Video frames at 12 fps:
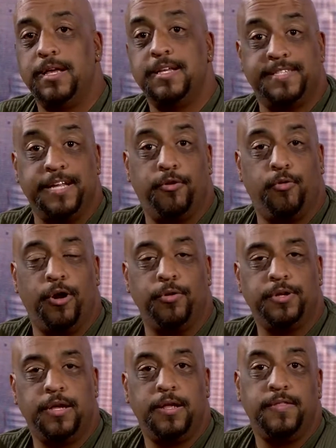said, quote,
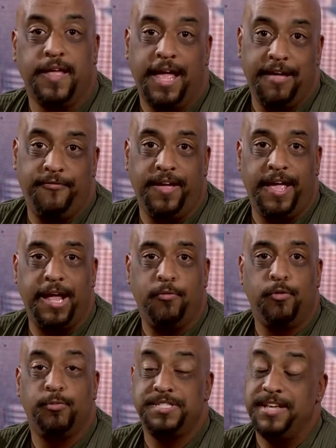the FAA
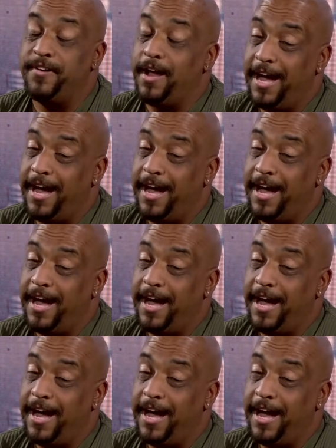will receive an